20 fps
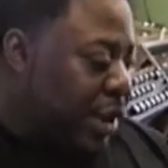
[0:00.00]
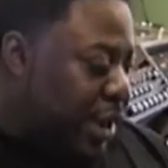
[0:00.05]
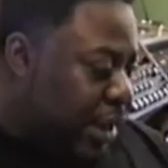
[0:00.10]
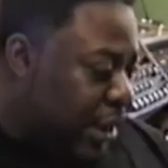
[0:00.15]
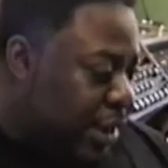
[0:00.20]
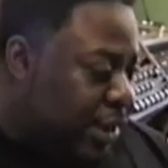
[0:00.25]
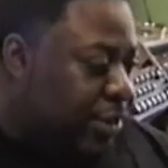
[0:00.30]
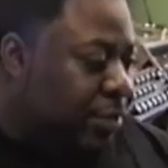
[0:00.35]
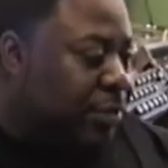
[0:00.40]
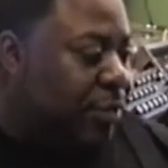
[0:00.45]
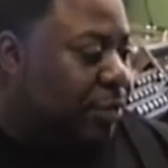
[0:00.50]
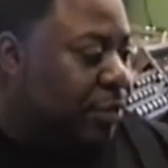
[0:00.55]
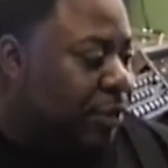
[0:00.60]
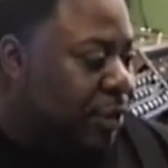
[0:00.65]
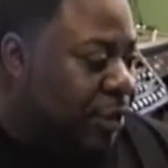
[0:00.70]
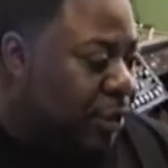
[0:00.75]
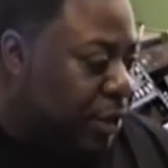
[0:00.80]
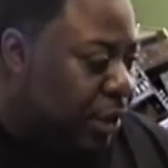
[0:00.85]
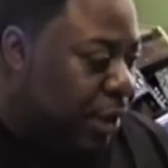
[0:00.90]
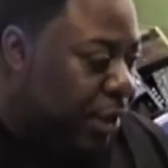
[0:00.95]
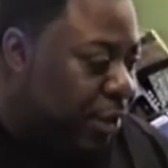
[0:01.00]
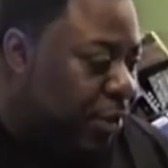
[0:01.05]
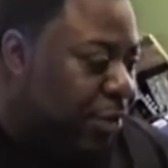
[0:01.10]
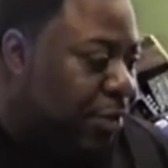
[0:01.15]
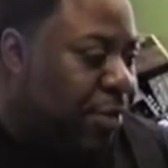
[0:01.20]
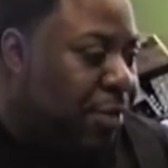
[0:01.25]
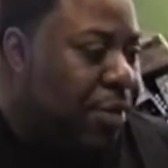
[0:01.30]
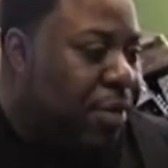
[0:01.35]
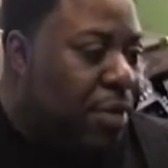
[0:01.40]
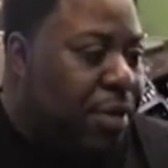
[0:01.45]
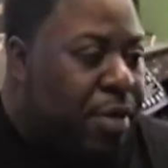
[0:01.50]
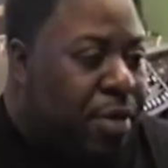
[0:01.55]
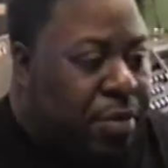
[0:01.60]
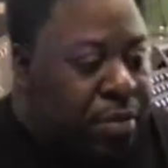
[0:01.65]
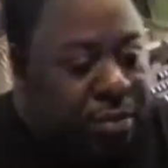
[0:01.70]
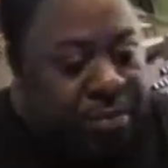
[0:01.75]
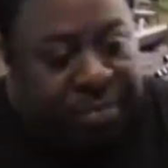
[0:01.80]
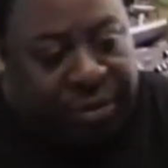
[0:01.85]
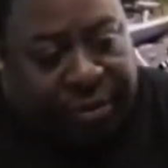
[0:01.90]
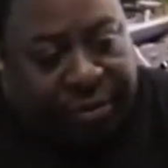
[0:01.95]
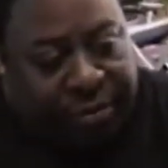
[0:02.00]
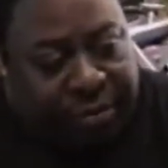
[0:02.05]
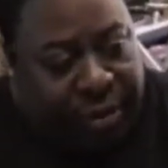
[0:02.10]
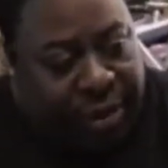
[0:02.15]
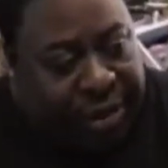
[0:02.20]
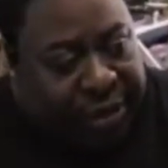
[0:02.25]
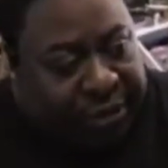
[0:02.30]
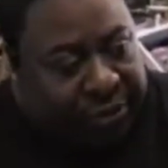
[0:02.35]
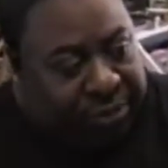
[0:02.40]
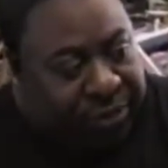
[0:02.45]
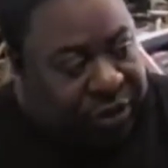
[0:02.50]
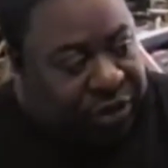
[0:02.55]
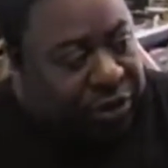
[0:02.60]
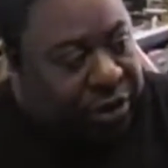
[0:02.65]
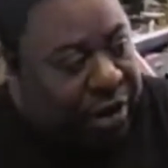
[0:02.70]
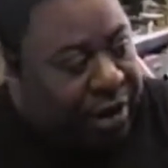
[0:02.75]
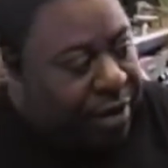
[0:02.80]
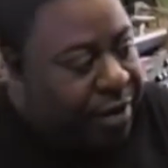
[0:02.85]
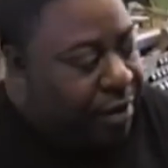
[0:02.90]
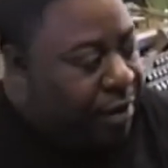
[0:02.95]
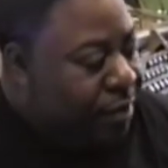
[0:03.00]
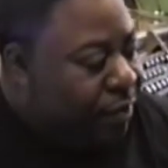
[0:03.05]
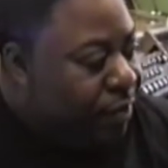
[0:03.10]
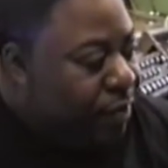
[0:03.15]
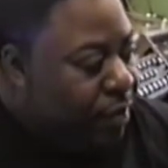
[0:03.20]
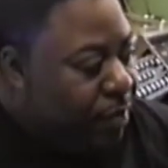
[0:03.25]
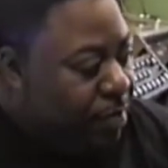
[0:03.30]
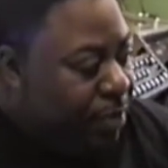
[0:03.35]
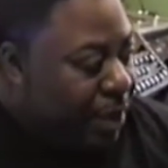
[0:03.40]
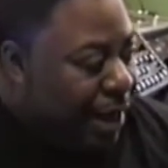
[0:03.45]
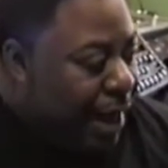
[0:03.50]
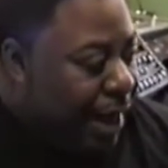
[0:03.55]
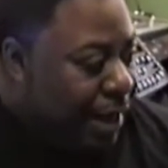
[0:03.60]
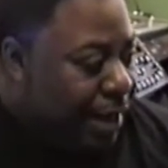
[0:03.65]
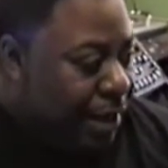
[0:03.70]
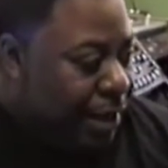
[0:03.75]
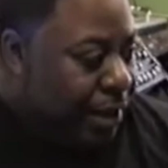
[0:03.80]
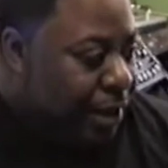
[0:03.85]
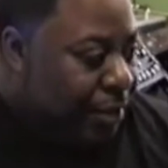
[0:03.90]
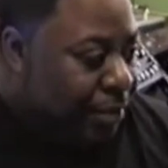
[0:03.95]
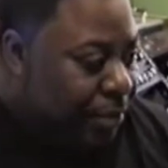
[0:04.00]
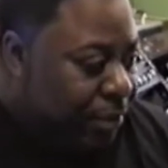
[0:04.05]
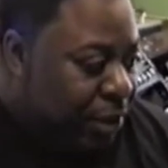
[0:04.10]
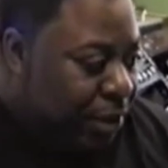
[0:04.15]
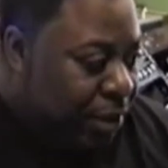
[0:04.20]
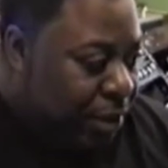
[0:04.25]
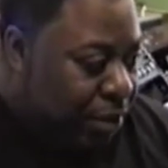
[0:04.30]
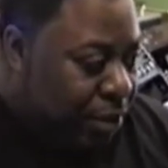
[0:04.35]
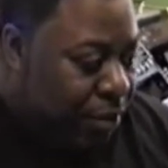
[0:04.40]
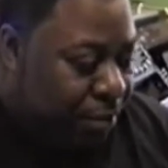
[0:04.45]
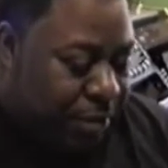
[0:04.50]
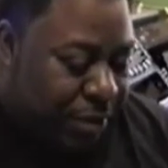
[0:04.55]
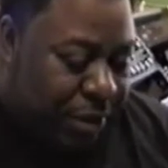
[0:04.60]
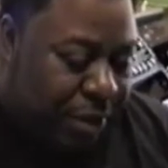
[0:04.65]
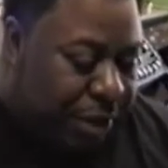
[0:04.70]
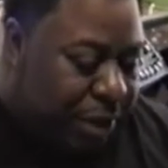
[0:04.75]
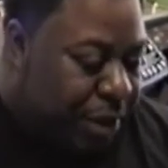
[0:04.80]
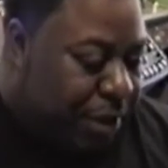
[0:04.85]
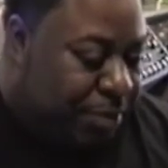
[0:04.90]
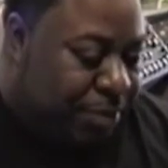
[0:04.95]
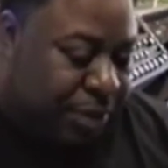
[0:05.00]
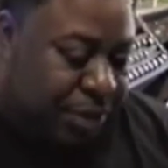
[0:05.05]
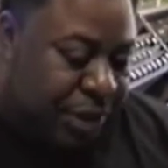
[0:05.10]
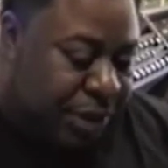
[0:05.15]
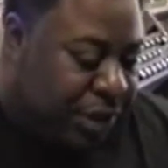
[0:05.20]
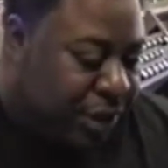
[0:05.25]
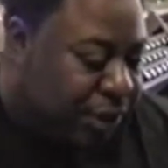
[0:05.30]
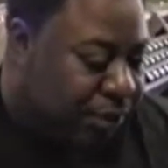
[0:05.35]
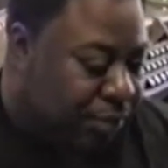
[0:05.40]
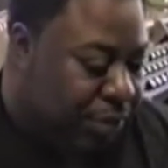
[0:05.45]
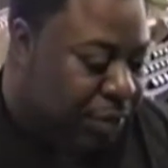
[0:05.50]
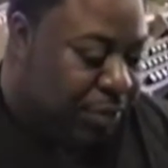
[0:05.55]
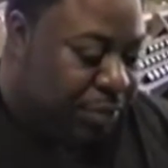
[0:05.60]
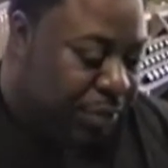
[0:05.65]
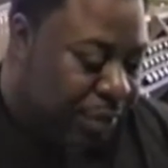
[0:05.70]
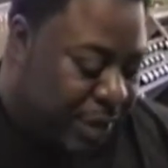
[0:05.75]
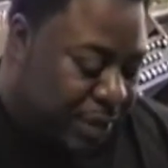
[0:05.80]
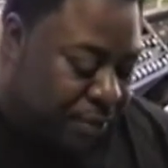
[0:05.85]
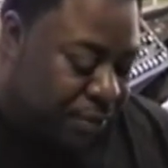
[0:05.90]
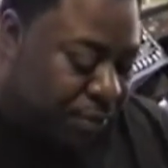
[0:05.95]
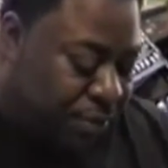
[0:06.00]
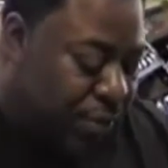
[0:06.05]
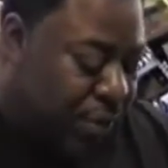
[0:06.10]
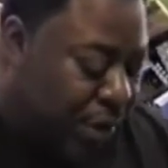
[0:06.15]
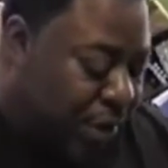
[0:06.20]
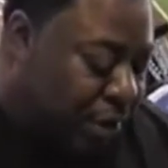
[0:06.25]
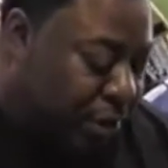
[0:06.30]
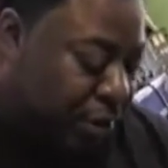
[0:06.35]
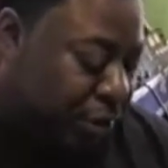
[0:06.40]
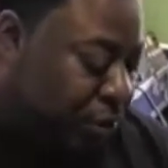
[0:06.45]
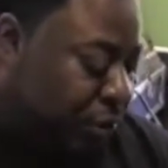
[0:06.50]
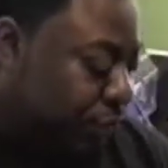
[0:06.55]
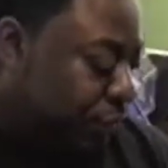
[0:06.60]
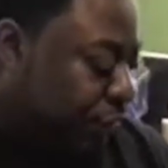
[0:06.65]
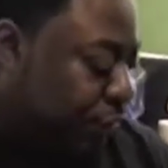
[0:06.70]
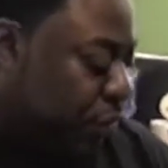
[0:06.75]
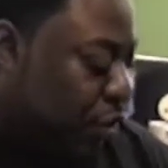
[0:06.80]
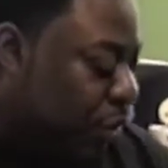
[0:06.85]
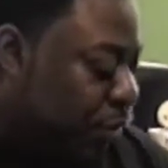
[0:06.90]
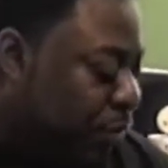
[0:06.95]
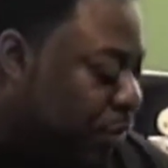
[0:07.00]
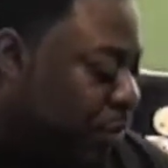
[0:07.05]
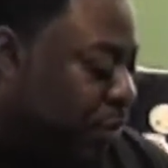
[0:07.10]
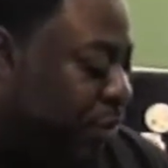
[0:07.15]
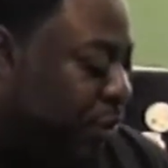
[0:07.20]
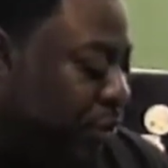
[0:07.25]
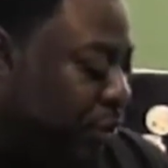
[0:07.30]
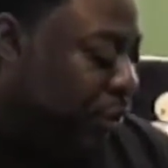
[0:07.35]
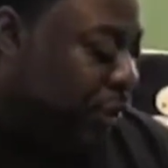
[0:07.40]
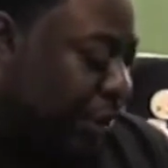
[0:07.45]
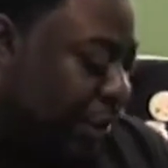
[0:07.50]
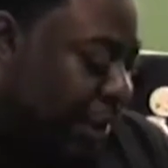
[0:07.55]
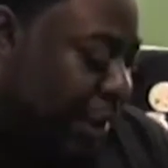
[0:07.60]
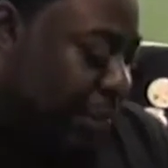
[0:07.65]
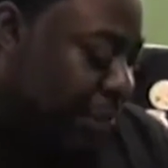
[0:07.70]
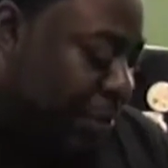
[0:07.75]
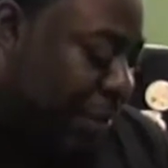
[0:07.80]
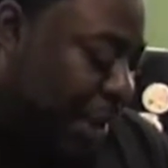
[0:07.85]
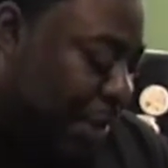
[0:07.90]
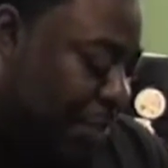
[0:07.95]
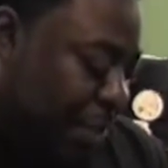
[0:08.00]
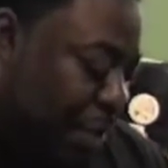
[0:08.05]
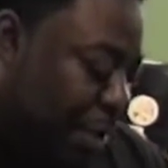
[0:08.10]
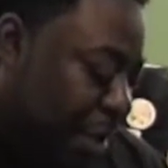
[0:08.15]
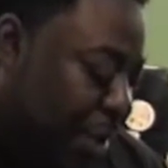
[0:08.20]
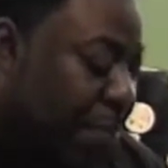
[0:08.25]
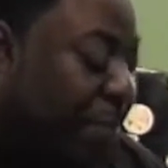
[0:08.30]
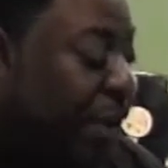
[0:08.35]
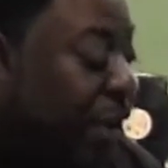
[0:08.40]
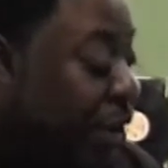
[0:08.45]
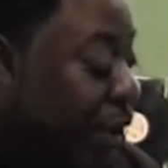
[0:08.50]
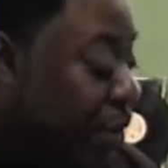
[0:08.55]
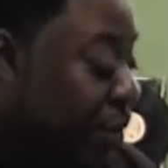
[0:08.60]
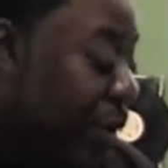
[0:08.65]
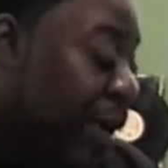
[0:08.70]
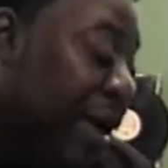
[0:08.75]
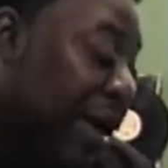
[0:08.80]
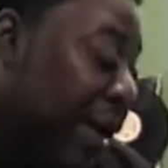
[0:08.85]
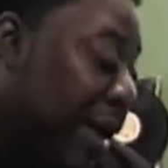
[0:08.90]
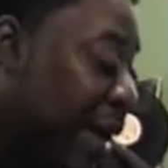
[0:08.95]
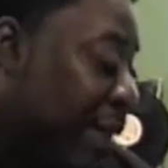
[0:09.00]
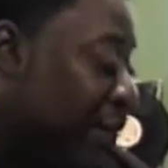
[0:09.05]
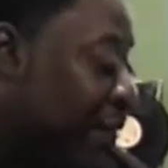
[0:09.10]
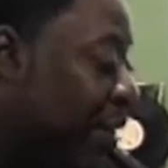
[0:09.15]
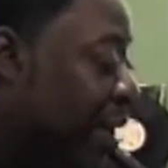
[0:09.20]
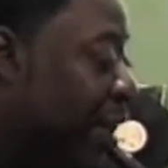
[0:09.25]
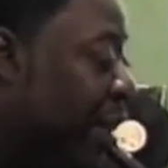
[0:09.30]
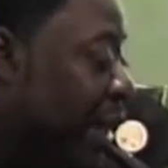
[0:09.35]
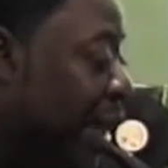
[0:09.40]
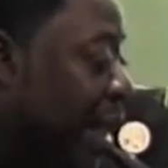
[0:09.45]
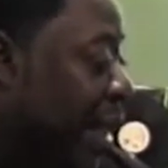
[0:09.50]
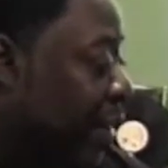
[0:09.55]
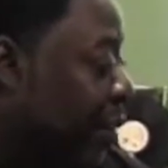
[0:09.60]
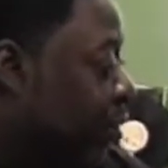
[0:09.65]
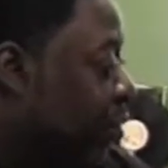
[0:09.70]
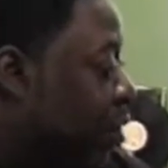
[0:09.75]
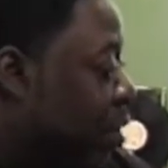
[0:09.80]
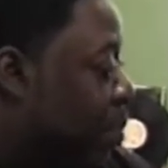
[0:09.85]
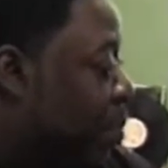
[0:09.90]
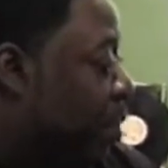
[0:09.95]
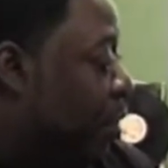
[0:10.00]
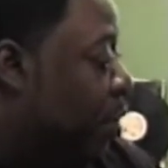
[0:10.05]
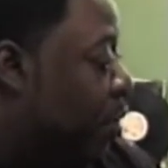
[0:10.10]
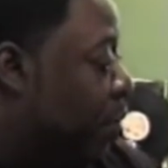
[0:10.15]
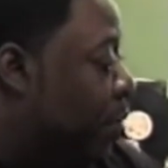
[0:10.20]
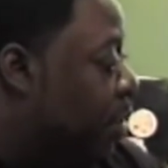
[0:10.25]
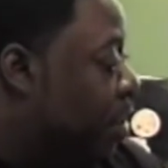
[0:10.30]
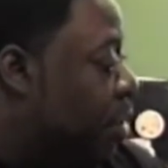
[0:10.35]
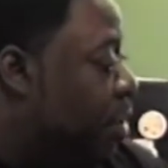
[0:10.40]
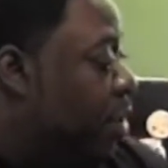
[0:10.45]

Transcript: Yeah, you know. But whereas the majority of the black clubs or the urban clubs, they just want to play one or two forms of music. Hip hop, R&B, oh, can't forget dance hall. Boom.